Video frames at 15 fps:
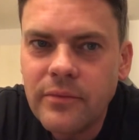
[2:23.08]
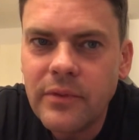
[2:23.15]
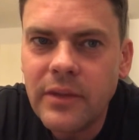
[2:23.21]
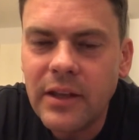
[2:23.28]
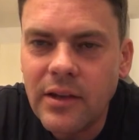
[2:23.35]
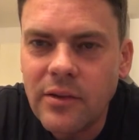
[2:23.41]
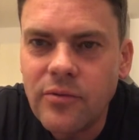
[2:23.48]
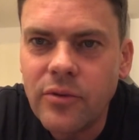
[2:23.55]

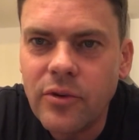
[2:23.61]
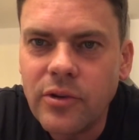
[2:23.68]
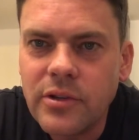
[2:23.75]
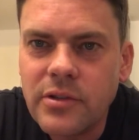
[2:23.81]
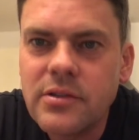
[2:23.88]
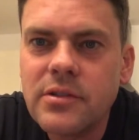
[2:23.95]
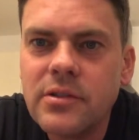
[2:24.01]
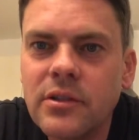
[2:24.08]
the
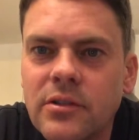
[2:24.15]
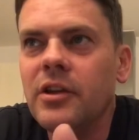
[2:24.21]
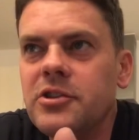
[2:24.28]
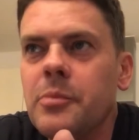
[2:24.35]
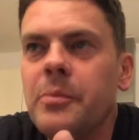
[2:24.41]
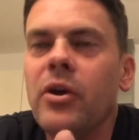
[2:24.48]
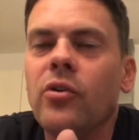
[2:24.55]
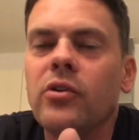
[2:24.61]
invoice.
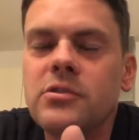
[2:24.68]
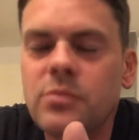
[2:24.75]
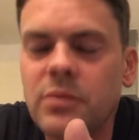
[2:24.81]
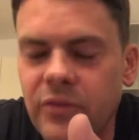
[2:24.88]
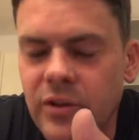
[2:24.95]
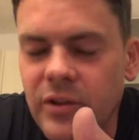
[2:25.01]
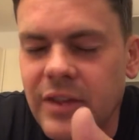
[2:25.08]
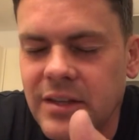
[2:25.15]
To be honest
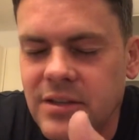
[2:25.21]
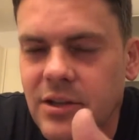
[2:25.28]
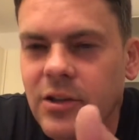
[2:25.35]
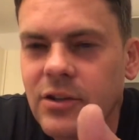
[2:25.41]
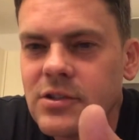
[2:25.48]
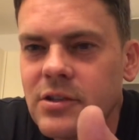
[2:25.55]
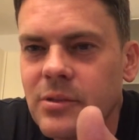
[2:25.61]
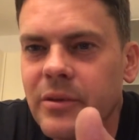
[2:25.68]
with you, this
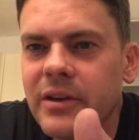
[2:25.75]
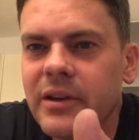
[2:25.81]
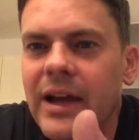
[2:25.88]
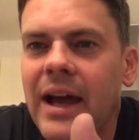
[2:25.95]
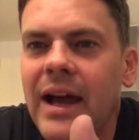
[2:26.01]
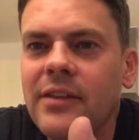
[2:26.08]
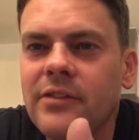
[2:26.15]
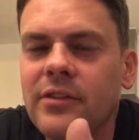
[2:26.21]
customer
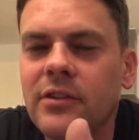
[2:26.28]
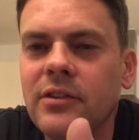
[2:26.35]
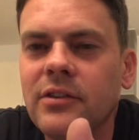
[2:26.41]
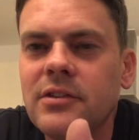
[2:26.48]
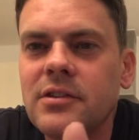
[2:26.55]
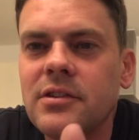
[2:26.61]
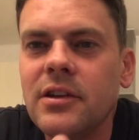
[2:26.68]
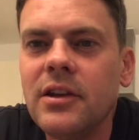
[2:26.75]

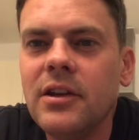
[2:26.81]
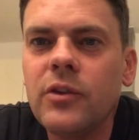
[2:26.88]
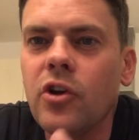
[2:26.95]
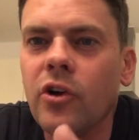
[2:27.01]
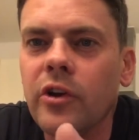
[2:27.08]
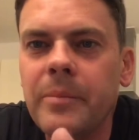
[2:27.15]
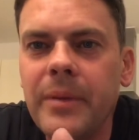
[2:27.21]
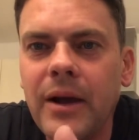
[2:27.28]
hasn't
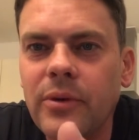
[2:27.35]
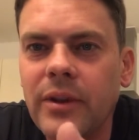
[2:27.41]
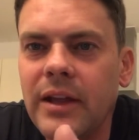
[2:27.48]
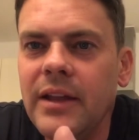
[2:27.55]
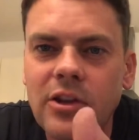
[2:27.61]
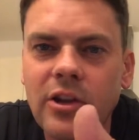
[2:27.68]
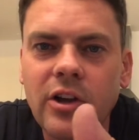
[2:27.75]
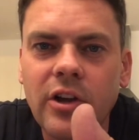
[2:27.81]
gone about it
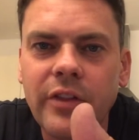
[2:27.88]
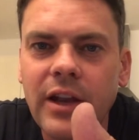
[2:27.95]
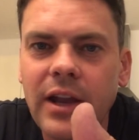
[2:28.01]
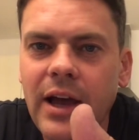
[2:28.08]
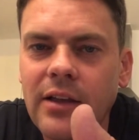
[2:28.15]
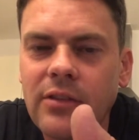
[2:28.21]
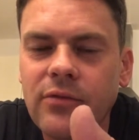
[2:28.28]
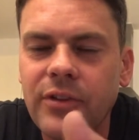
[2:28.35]
like on the
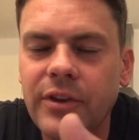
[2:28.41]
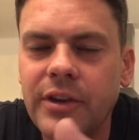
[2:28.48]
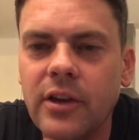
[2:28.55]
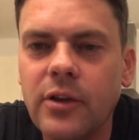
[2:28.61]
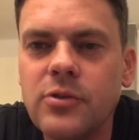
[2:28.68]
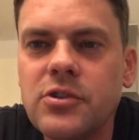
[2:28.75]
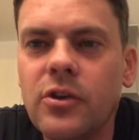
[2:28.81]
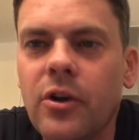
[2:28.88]
last
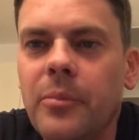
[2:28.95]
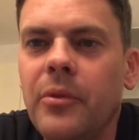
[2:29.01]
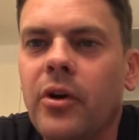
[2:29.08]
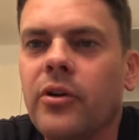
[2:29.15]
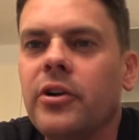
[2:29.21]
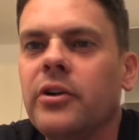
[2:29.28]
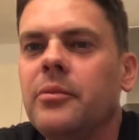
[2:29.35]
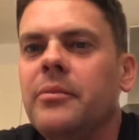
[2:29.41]
video, so I'm
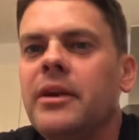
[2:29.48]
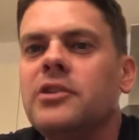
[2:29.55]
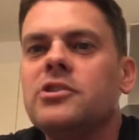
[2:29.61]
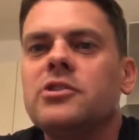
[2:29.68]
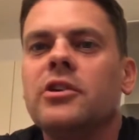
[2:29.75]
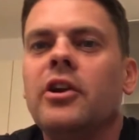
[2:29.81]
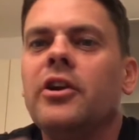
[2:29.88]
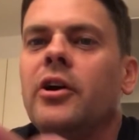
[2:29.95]
not going to
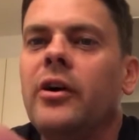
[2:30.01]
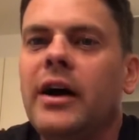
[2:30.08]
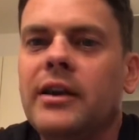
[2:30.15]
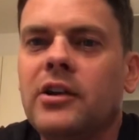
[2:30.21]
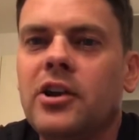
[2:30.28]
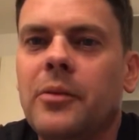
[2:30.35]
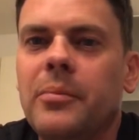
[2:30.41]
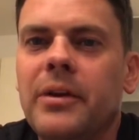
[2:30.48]
mention. I know I had
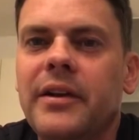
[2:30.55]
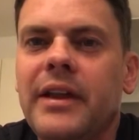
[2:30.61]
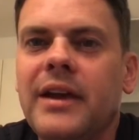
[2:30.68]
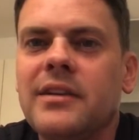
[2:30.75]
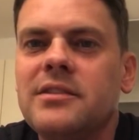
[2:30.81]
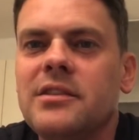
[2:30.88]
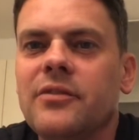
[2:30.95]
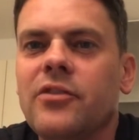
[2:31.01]
a couple of
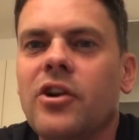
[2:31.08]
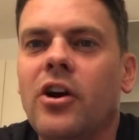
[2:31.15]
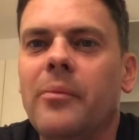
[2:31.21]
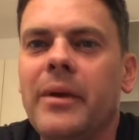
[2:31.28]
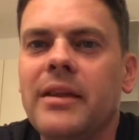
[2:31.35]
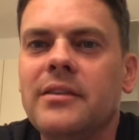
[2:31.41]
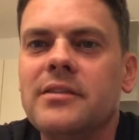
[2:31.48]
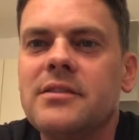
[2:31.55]
negative
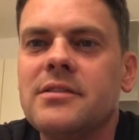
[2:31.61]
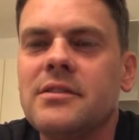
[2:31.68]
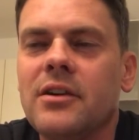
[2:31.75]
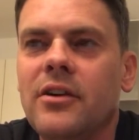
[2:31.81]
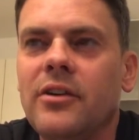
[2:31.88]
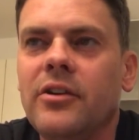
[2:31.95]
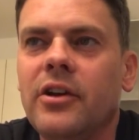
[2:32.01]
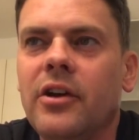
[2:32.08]
comments
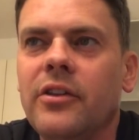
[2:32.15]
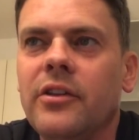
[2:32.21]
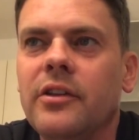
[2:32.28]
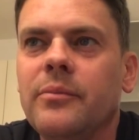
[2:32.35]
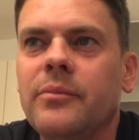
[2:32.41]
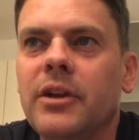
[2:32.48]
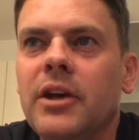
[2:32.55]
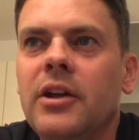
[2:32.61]
on
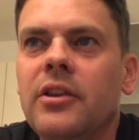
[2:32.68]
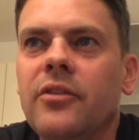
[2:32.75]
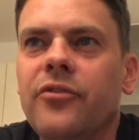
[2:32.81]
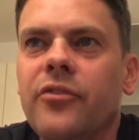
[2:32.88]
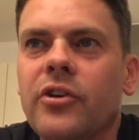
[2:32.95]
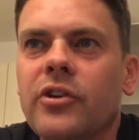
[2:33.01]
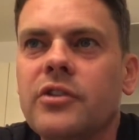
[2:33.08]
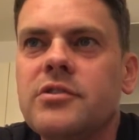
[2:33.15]
the
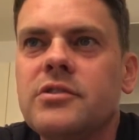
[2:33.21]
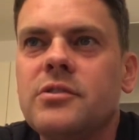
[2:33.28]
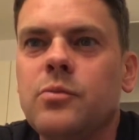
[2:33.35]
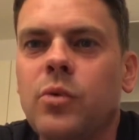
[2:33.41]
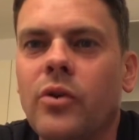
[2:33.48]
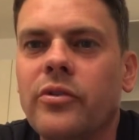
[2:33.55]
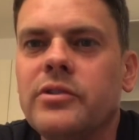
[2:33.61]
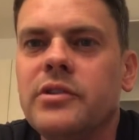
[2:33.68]
first
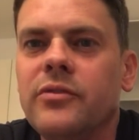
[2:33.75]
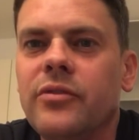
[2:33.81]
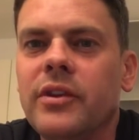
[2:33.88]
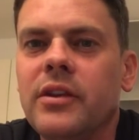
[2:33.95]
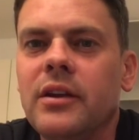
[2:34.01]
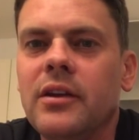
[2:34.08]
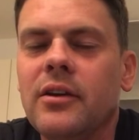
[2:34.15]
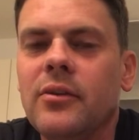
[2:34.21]
warranty
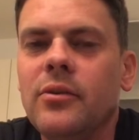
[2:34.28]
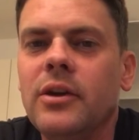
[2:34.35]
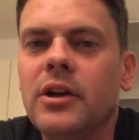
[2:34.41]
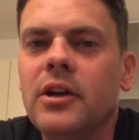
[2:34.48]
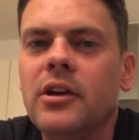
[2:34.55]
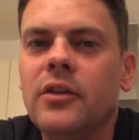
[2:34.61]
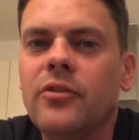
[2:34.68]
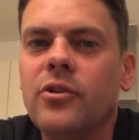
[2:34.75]
video
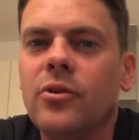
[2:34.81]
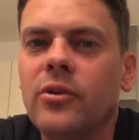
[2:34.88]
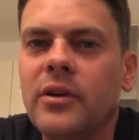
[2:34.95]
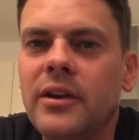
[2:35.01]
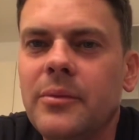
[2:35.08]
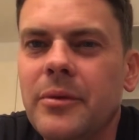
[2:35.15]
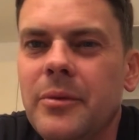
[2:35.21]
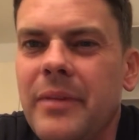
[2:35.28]
of
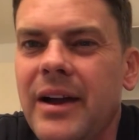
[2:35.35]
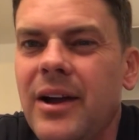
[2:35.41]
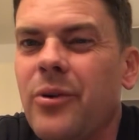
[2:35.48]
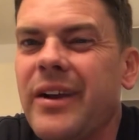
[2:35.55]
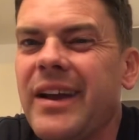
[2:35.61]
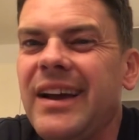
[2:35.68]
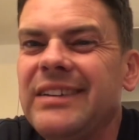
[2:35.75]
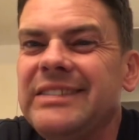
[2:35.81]
calling him a male
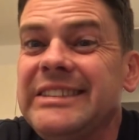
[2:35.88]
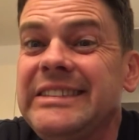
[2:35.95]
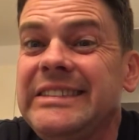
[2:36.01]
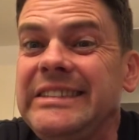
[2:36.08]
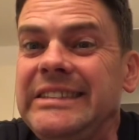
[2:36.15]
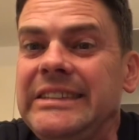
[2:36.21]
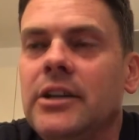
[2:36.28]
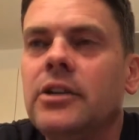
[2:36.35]

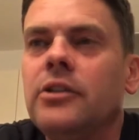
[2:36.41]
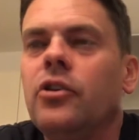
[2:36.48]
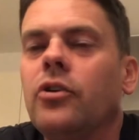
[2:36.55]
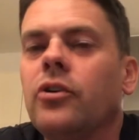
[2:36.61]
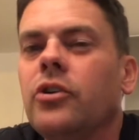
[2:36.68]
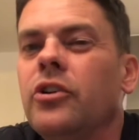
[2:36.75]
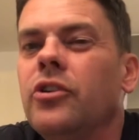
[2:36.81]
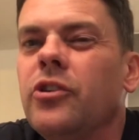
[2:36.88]
Karen.
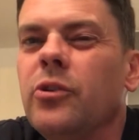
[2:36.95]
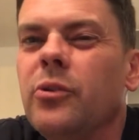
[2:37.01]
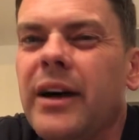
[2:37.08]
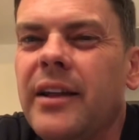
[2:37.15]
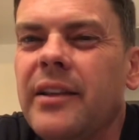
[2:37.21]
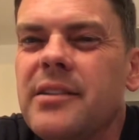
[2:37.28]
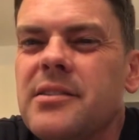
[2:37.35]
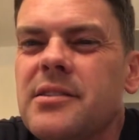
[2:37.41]
Not going to do
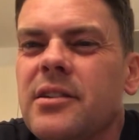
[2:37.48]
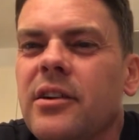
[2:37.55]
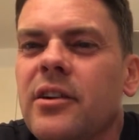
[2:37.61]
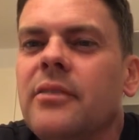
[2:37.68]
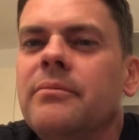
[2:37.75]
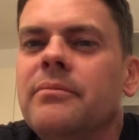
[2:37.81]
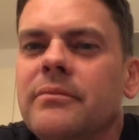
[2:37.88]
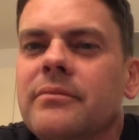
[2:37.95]
that this
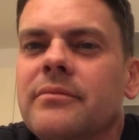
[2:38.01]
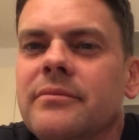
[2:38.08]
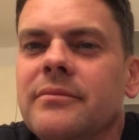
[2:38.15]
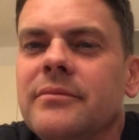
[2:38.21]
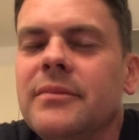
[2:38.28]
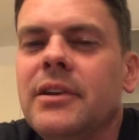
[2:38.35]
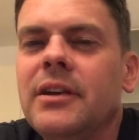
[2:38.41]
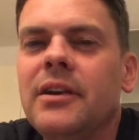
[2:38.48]
time
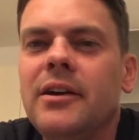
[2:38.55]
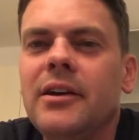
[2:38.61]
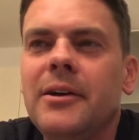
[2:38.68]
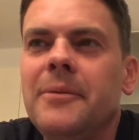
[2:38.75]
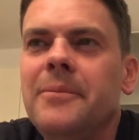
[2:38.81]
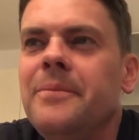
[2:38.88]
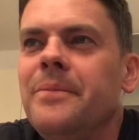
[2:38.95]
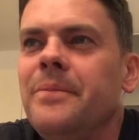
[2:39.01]

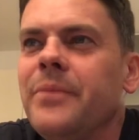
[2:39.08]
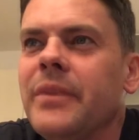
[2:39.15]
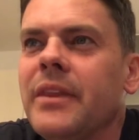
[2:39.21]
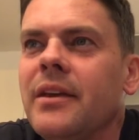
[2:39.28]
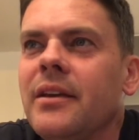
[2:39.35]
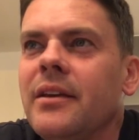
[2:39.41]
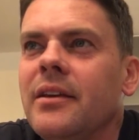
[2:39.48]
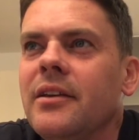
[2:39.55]

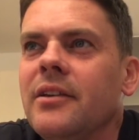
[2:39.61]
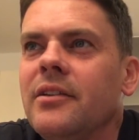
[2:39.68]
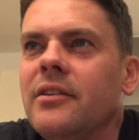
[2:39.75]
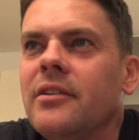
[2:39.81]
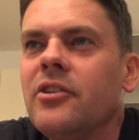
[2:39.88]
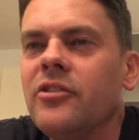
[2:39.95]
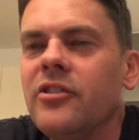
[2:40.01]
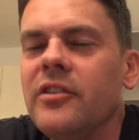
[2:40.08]

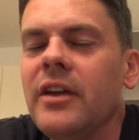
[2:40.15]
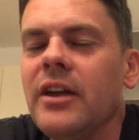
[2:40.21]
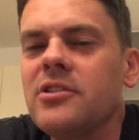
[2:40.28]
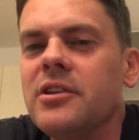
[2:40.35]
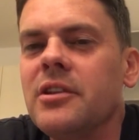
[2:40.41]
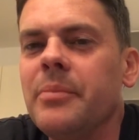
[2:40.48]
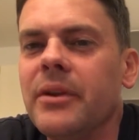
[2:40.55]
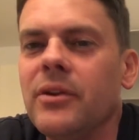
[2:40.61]
because he's
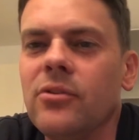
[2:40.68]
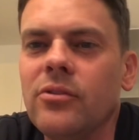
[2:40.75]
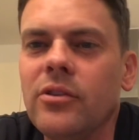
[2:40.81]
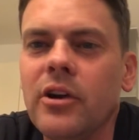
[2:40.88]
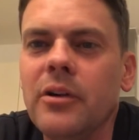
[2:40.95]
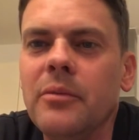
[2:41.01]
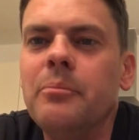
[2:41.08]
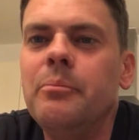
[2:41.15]
actually been all
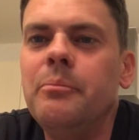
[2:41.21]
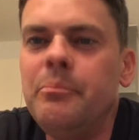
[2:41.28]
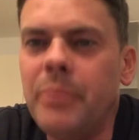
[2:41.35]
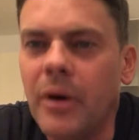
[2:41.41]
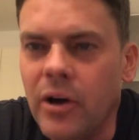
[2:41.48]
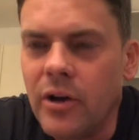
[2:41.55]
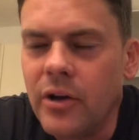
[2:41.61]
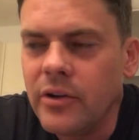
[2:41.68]
right,
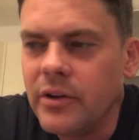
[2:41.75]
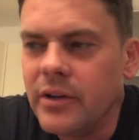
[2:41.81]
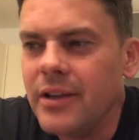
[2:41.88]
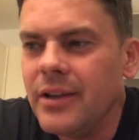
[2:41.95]
but